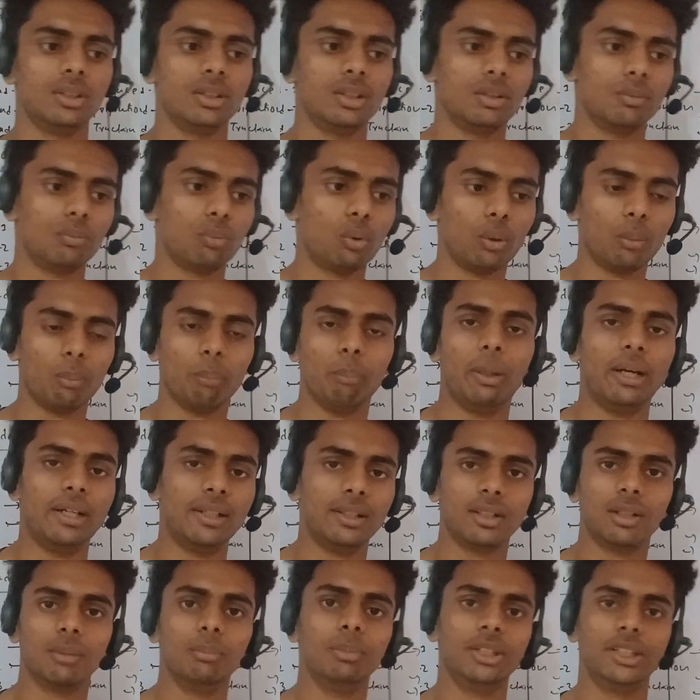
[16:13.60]
for better
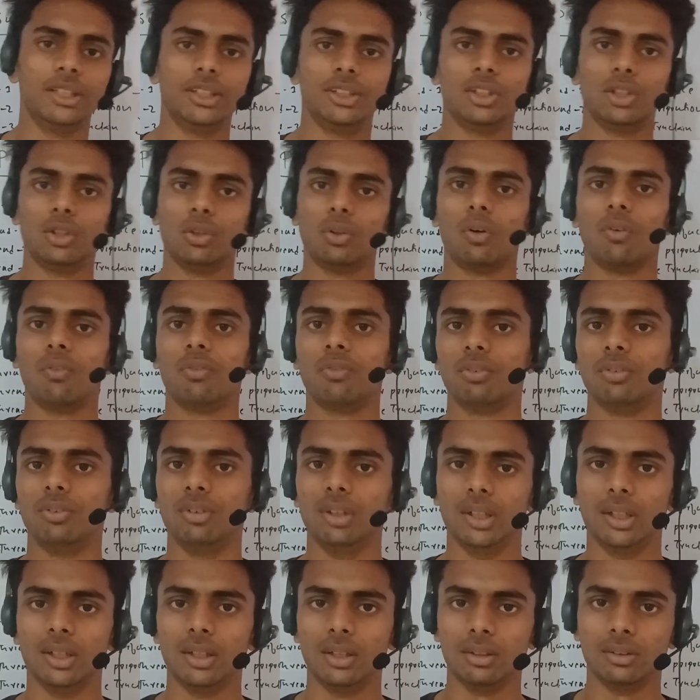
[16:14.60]
communication of
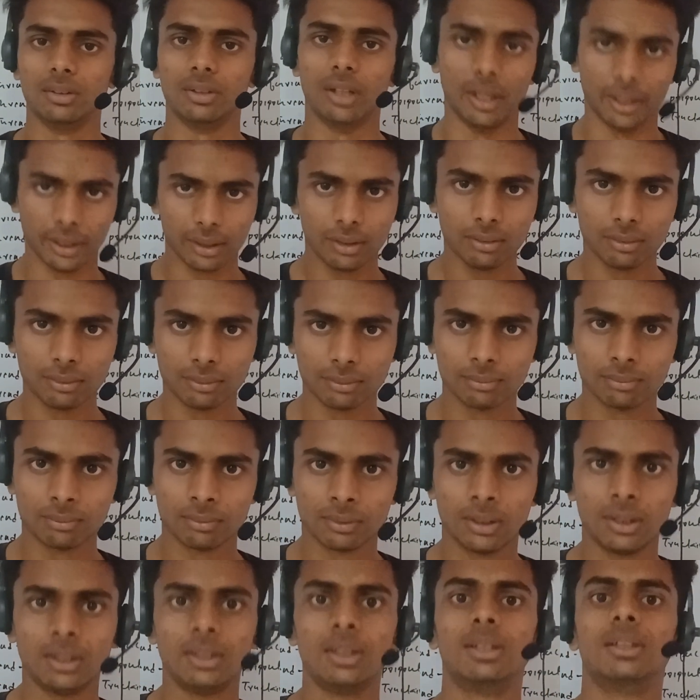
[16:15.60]
their thread.
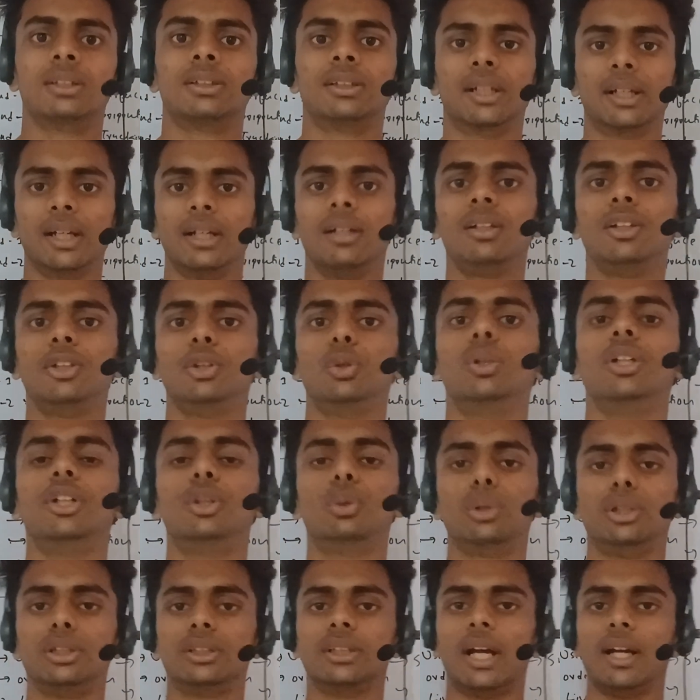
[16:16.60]
Second, you need to
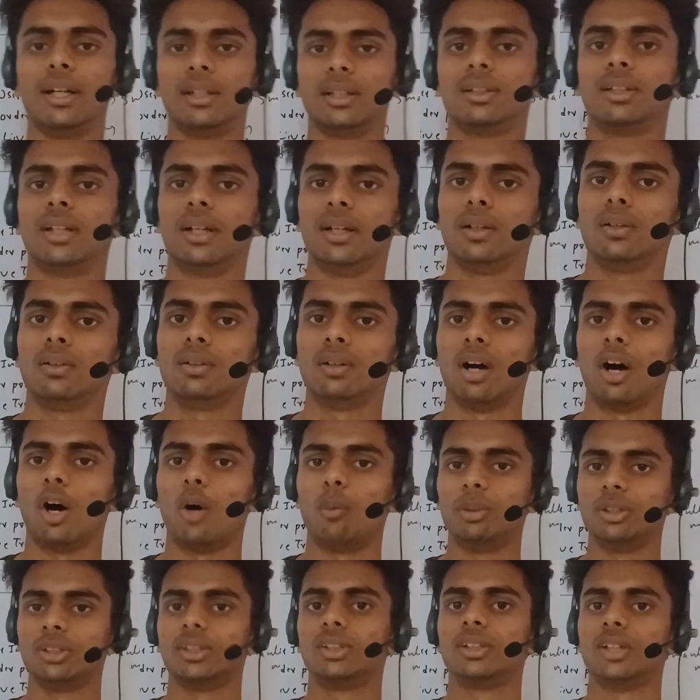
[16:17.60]
decide the thread, how
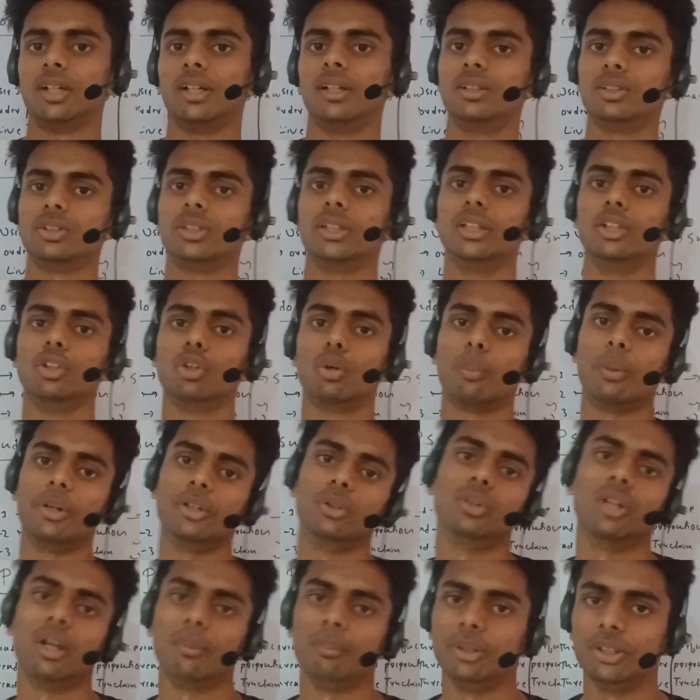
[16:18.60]
much the threads in your
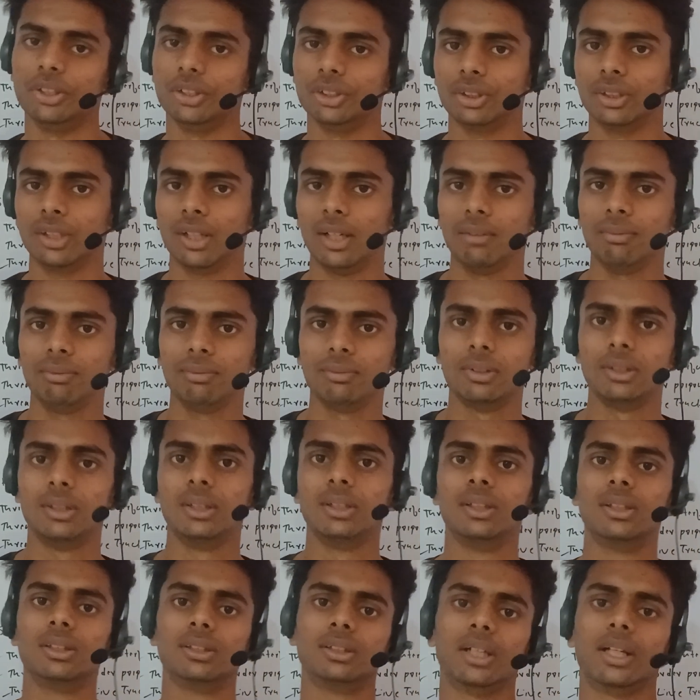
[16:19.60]
particular application have.
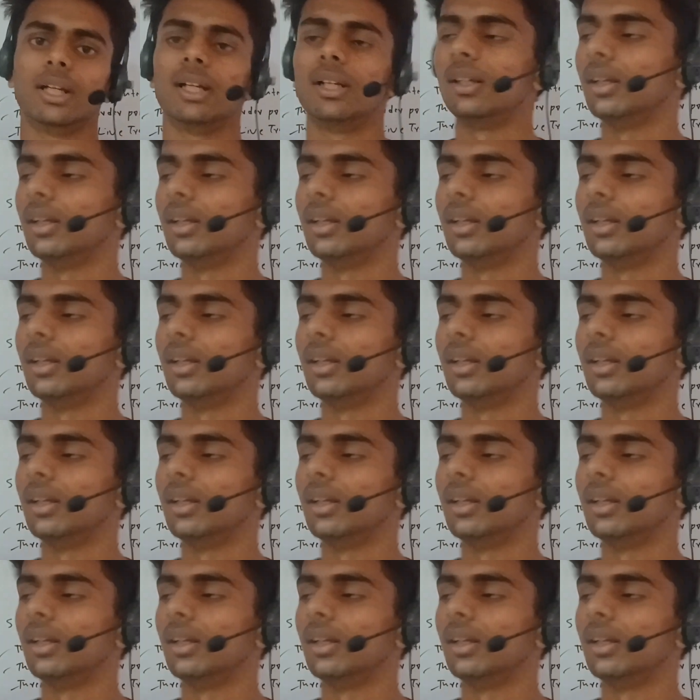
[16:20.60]
Second